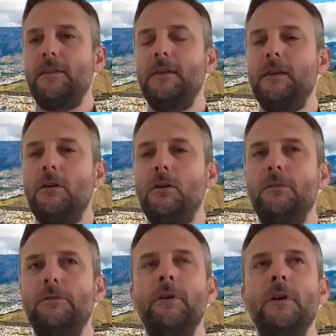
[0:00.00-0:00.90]
Think of
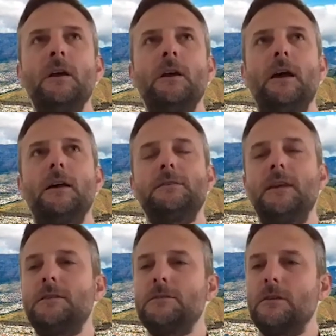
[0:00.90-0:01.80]

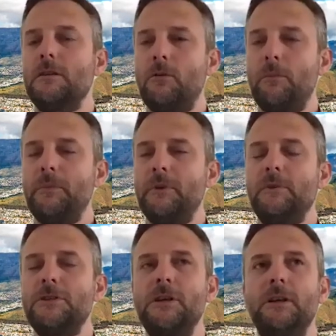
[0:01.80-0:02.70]
sensors on equipment and
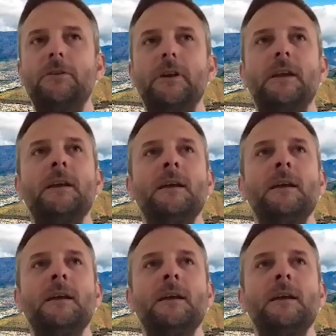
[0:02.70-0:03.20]
machinery.